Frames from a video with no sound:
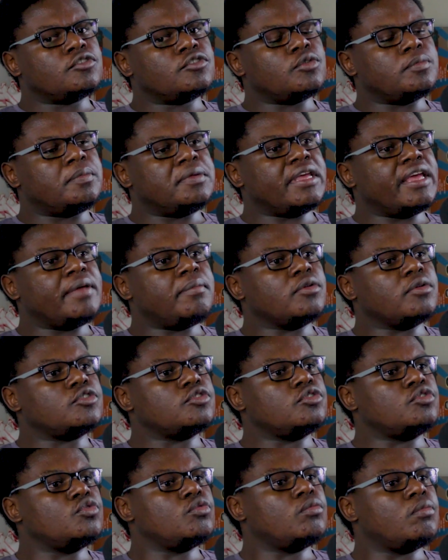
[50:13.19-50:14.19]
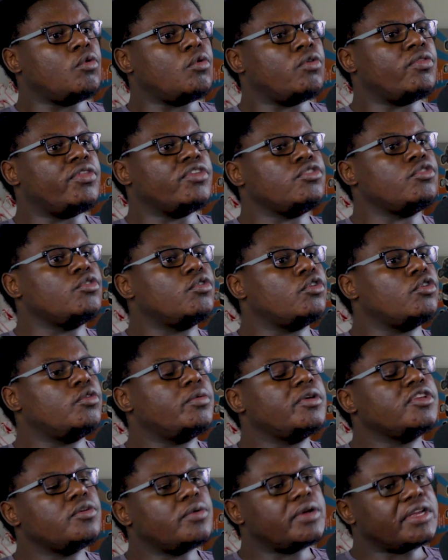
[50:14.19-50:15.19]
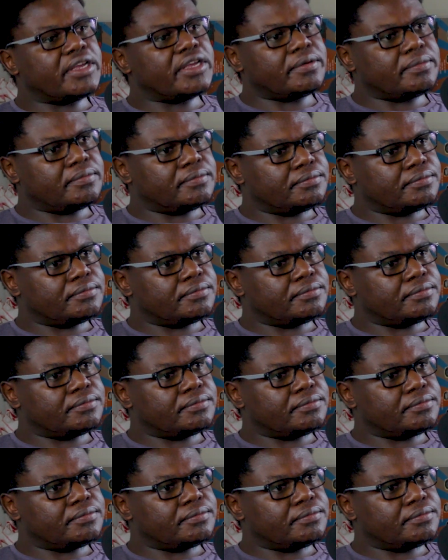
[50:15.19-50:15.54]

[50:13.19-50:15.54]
to be able to do more than you could when you were here.